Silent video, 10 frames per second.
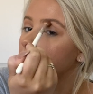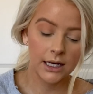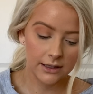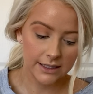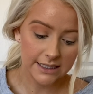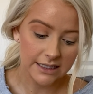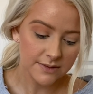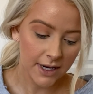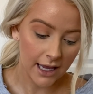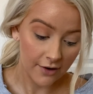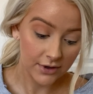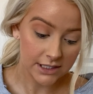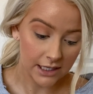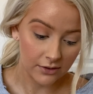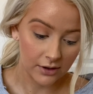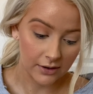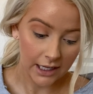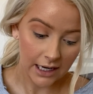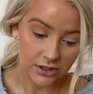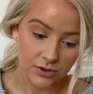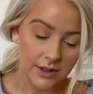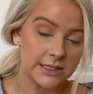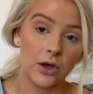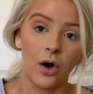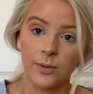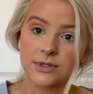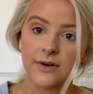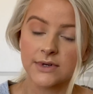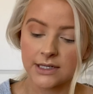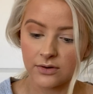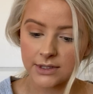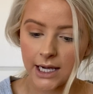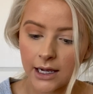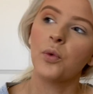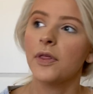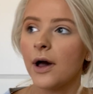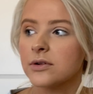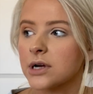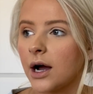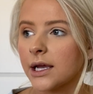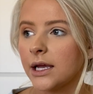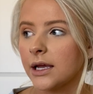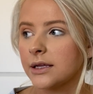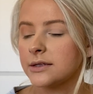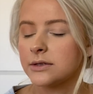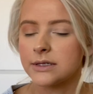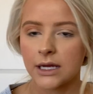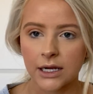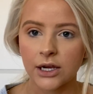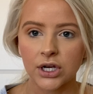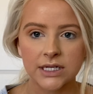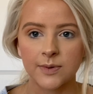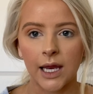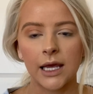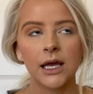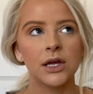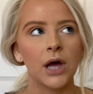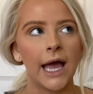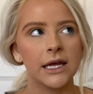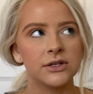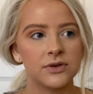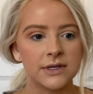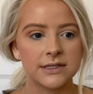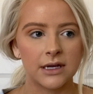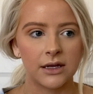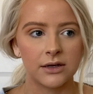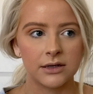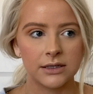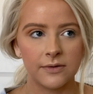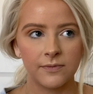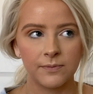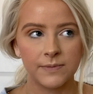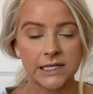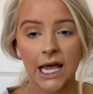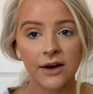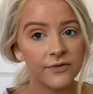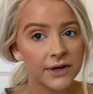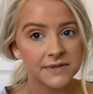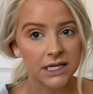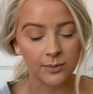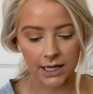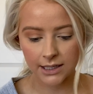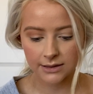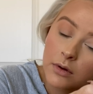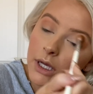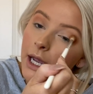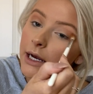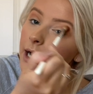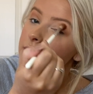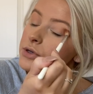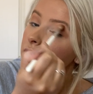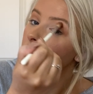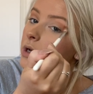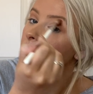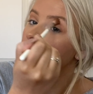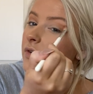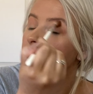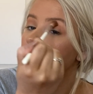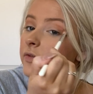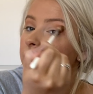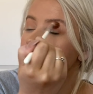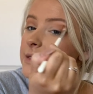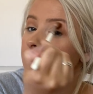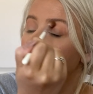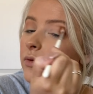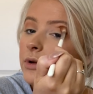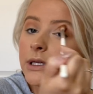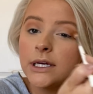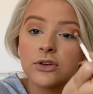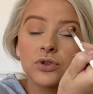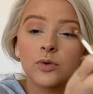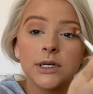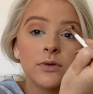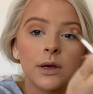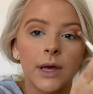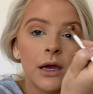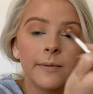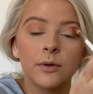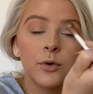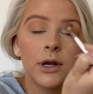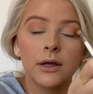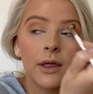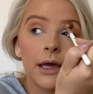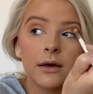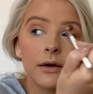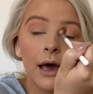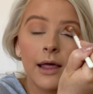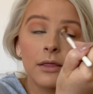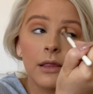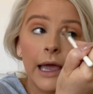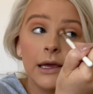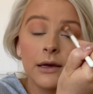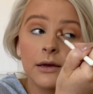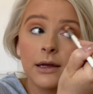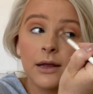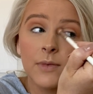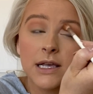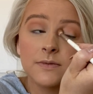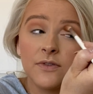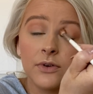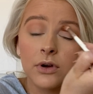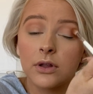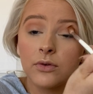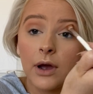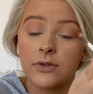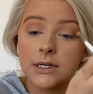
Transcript: And this is my everyday look, like I do this almost every single day. Without talking and sitting here explaining, I can do this in 10-15 minutes. And I do go in with a full face, but I really enjoy doing makeup in the morning. Like, I like it and it makes me feel good throughout the